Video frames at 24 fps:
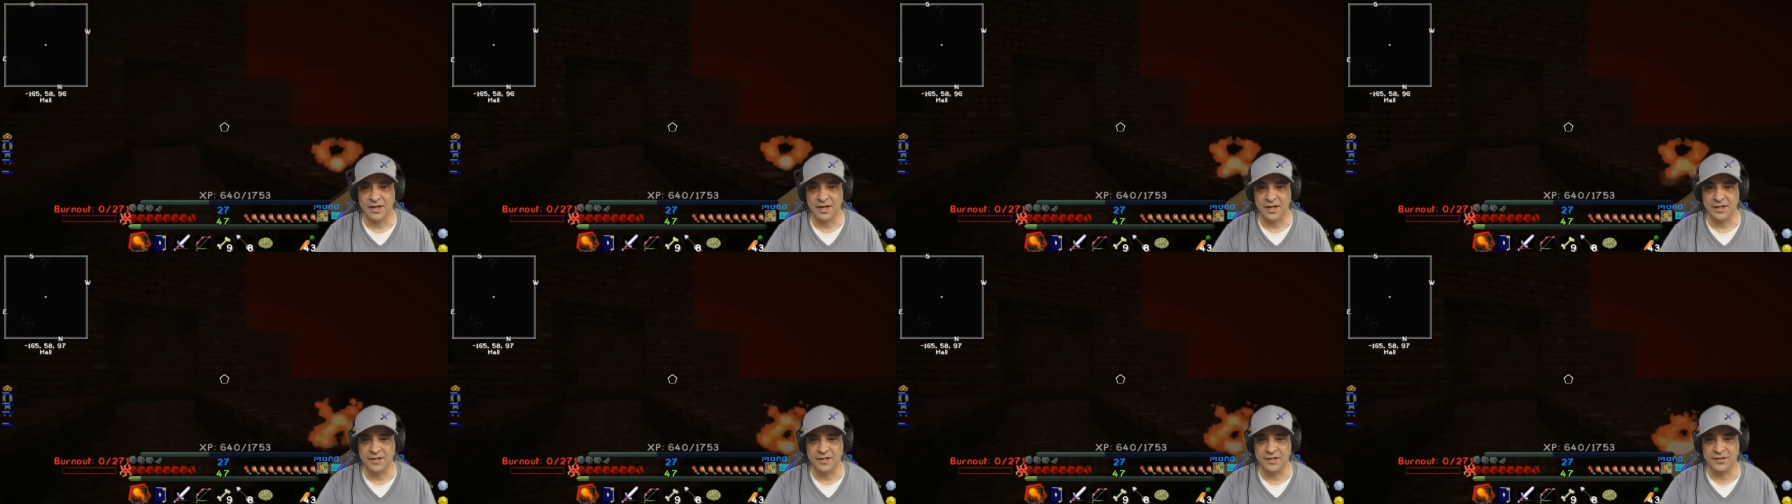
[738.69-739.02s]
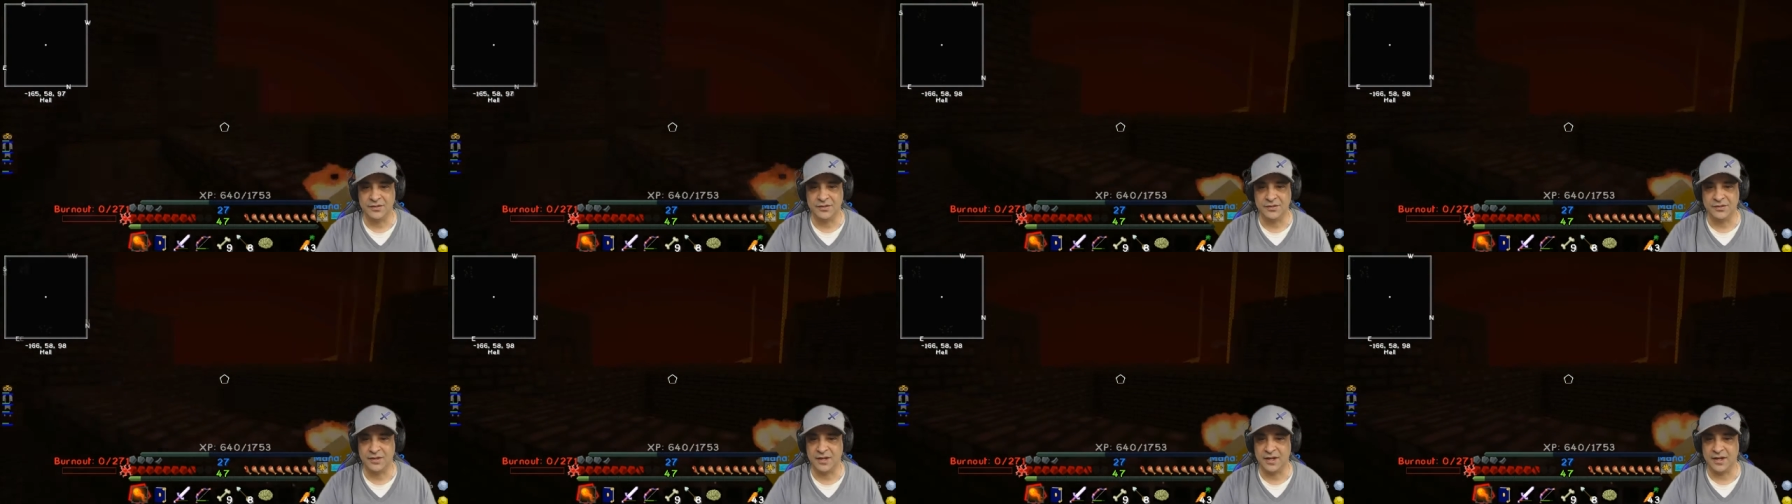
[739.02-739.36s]
And
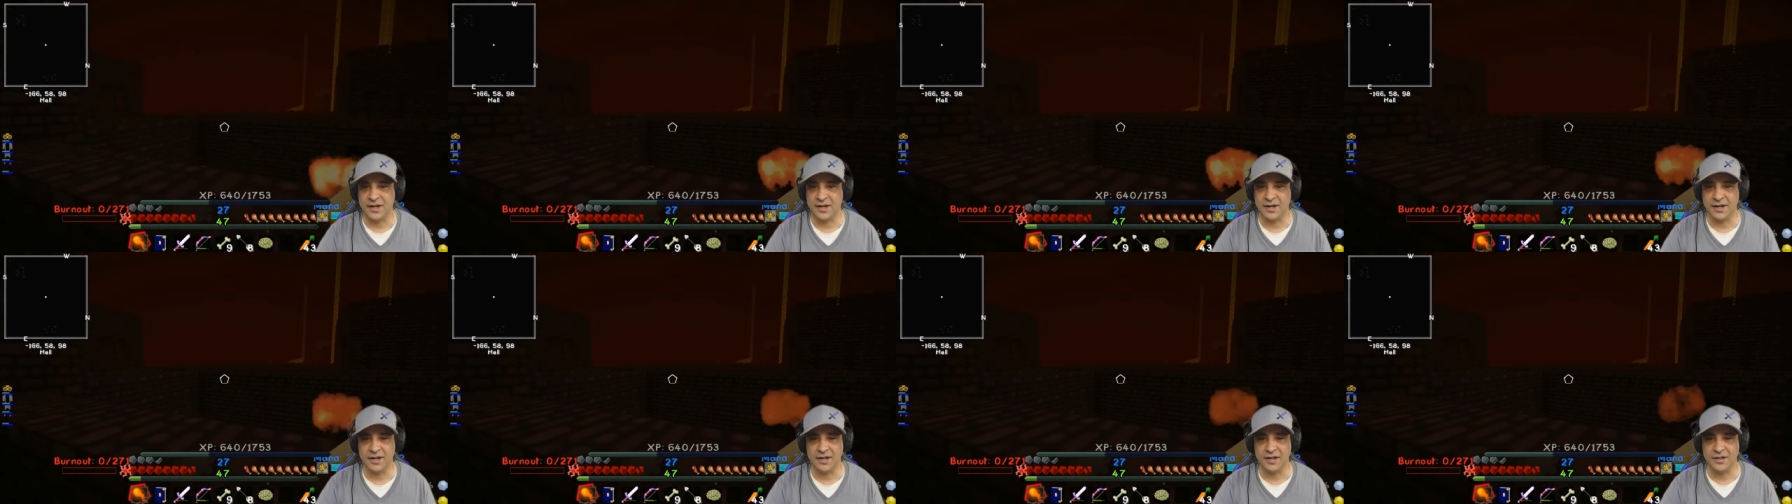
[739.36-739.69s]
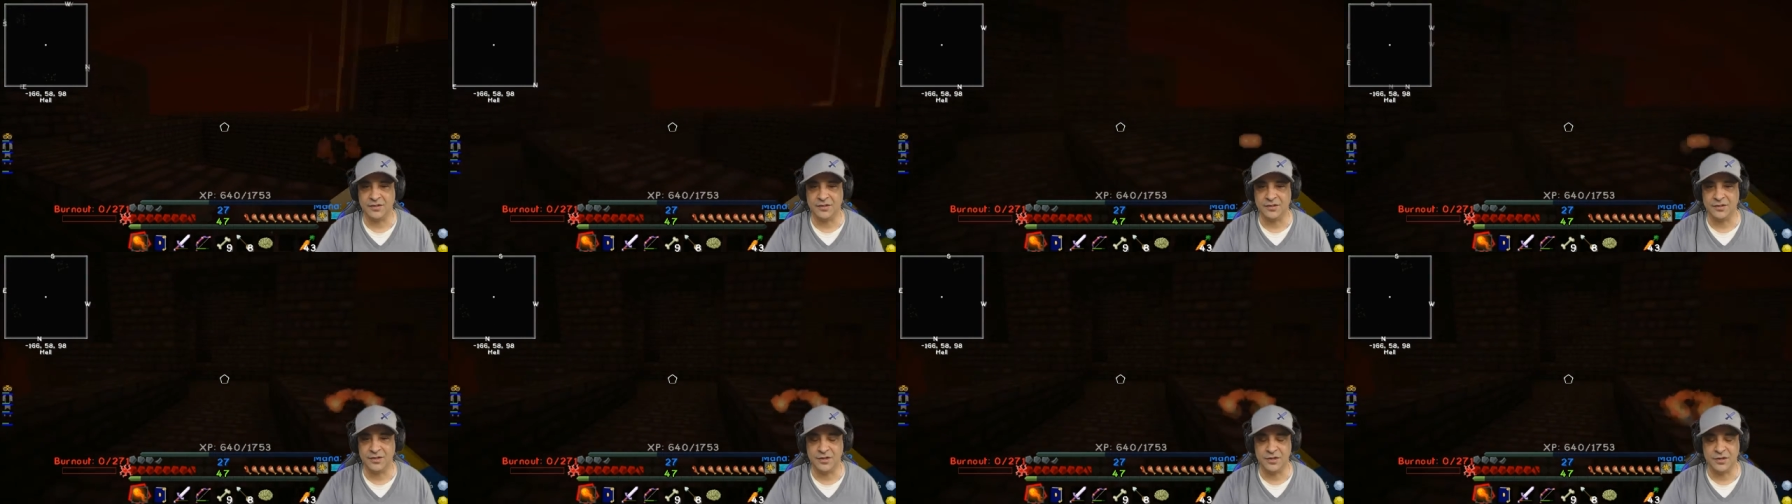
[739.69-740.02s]
this thing
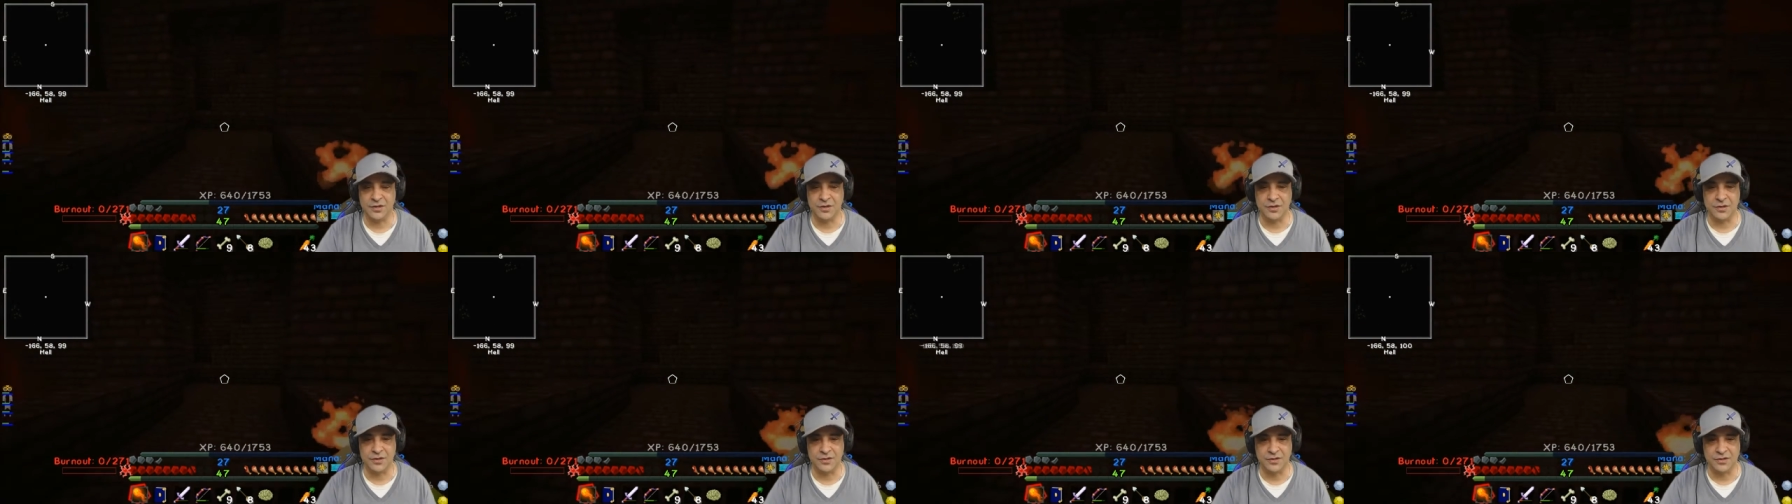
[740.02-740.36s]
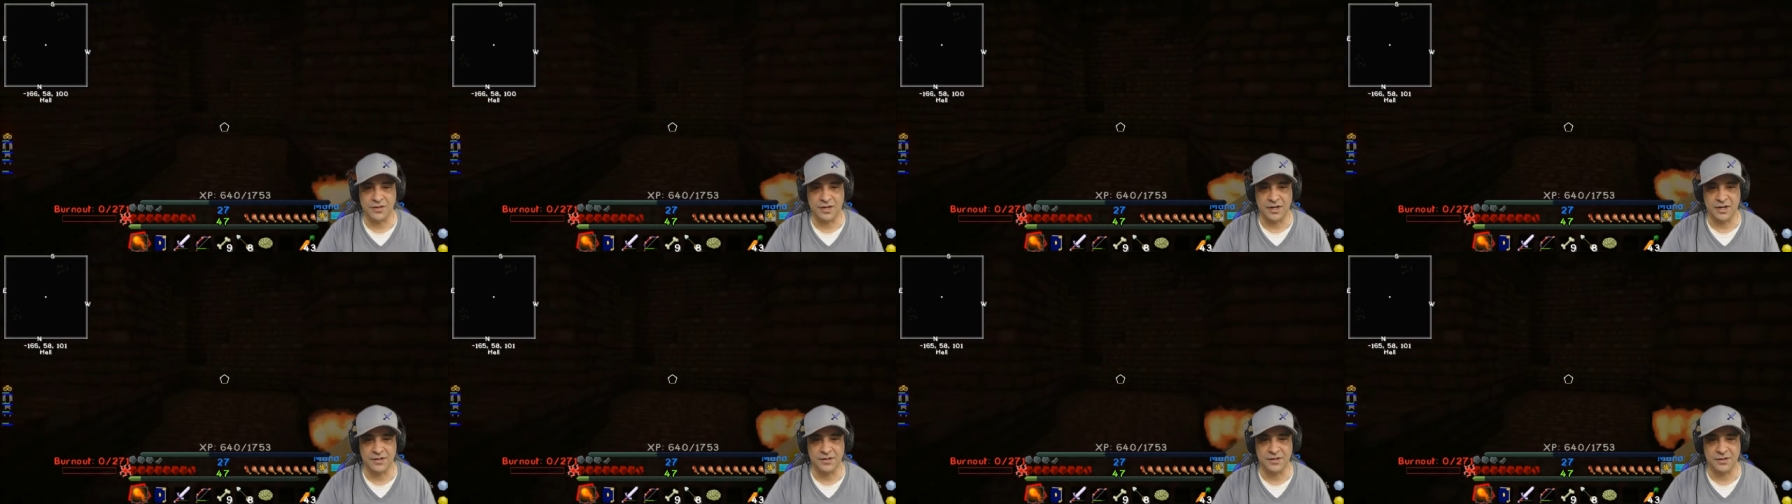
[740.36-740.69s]
is
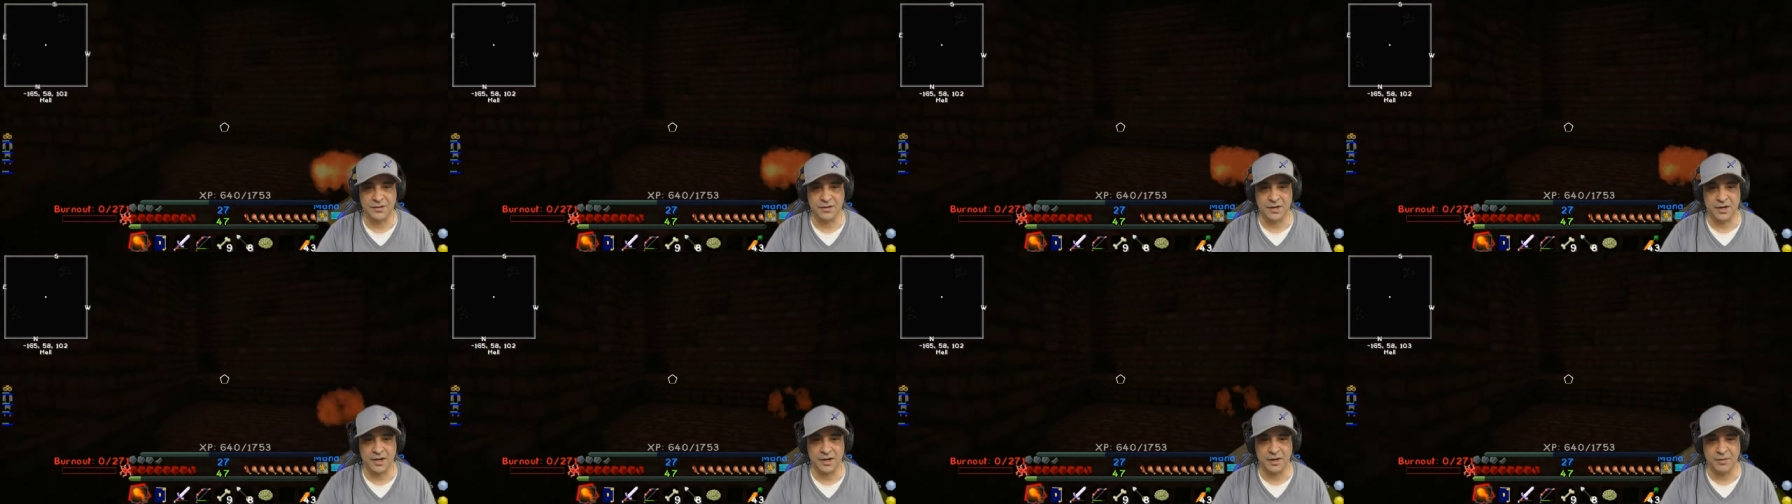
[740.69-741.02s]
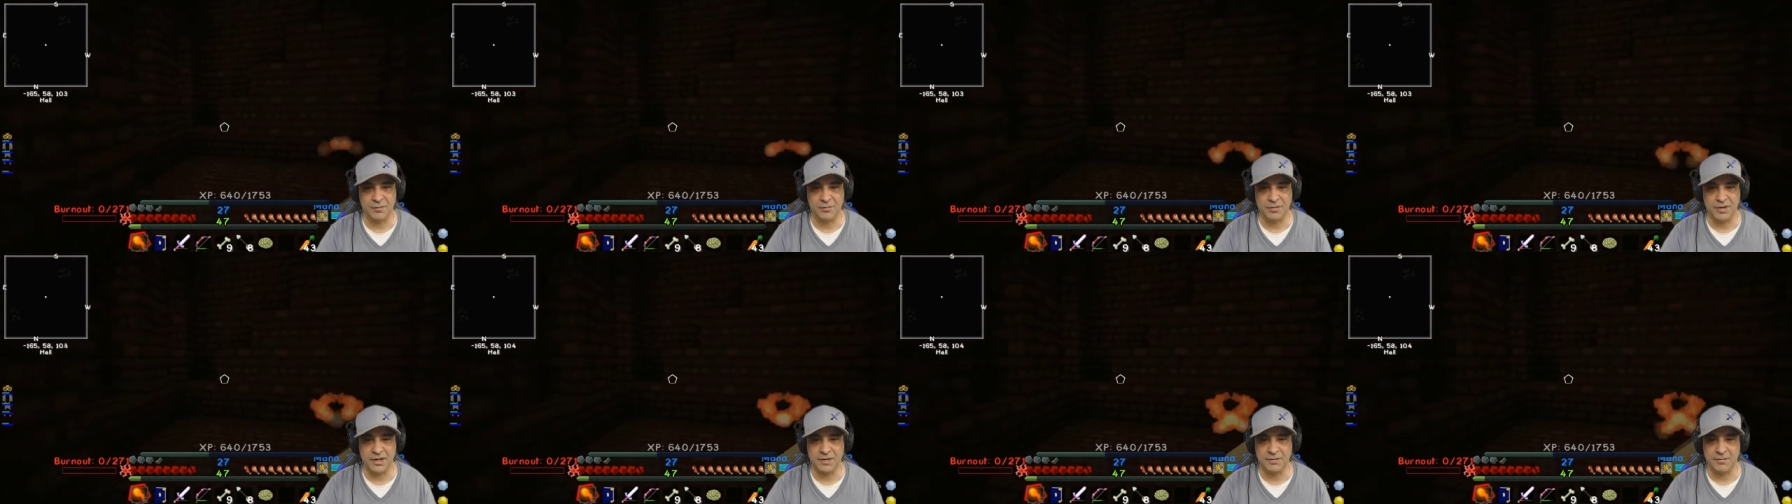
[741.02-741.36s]
huge. It's a, like a
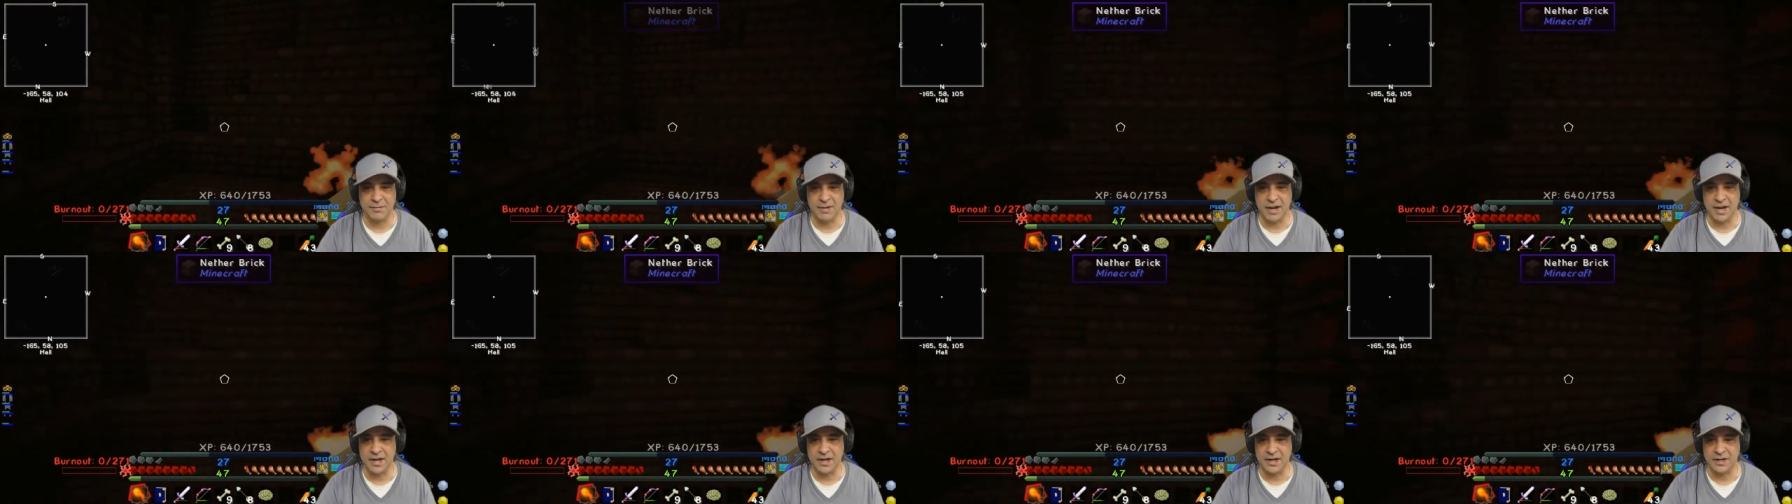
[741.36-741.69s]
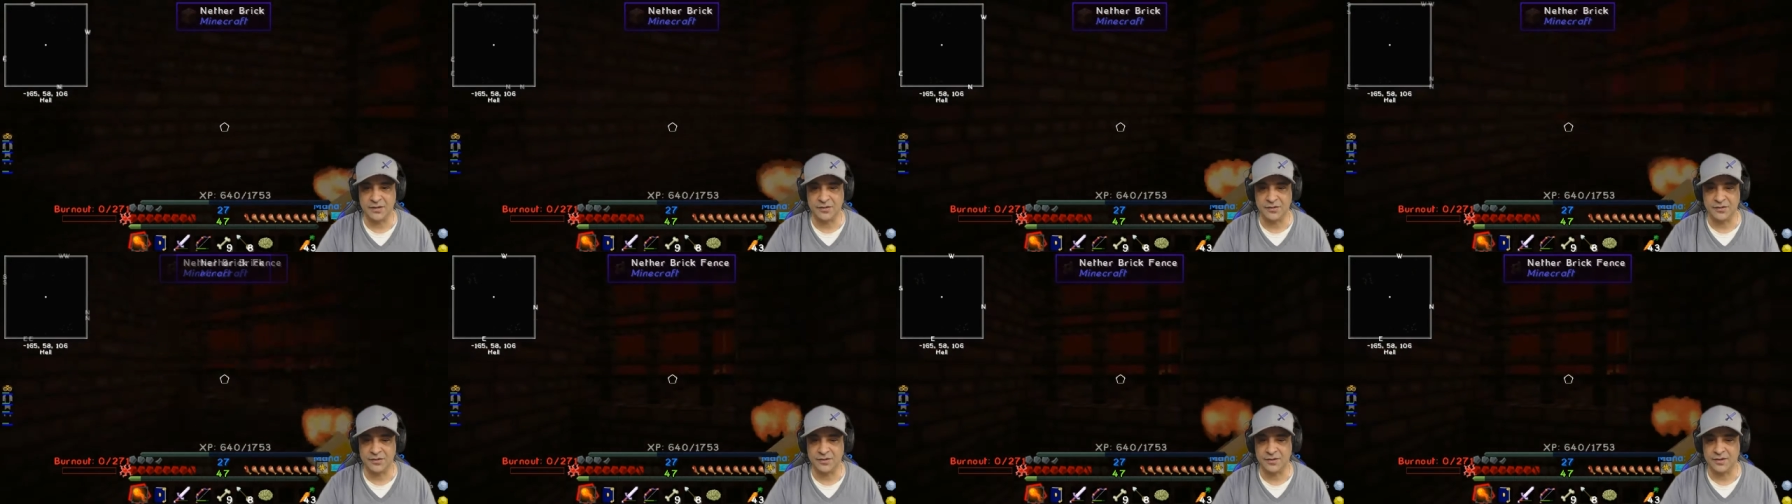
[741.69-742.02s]
big
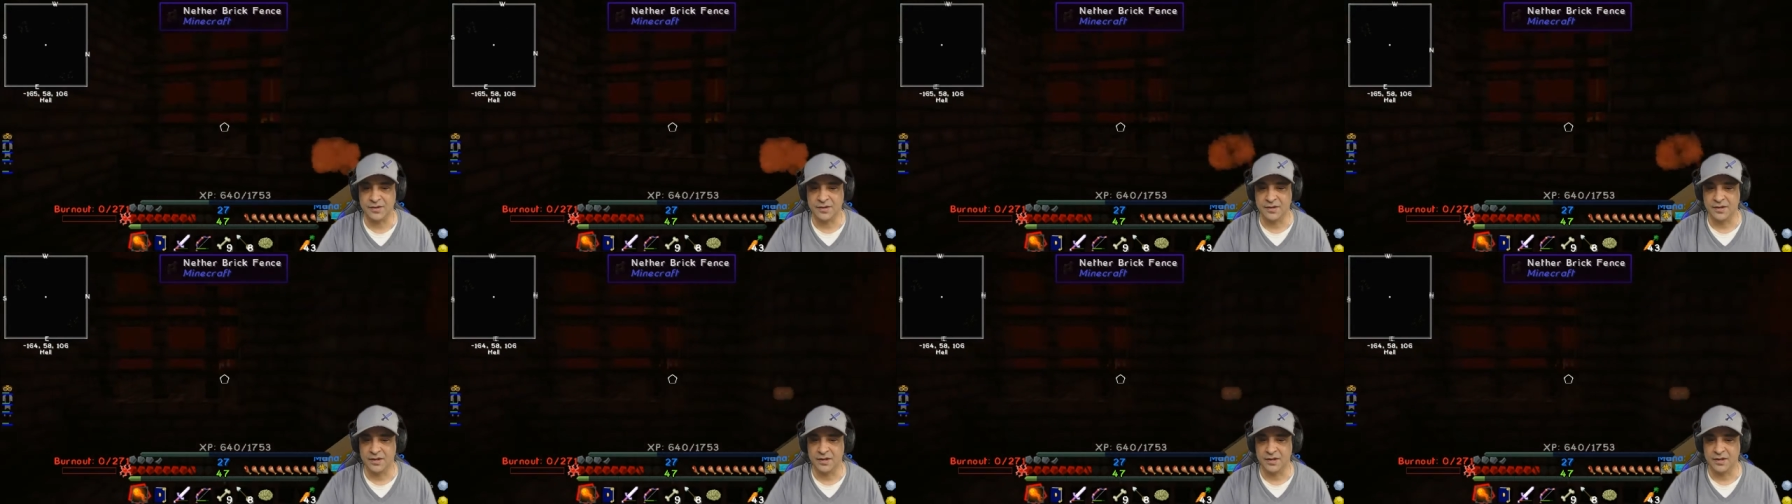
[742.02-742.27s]
maze.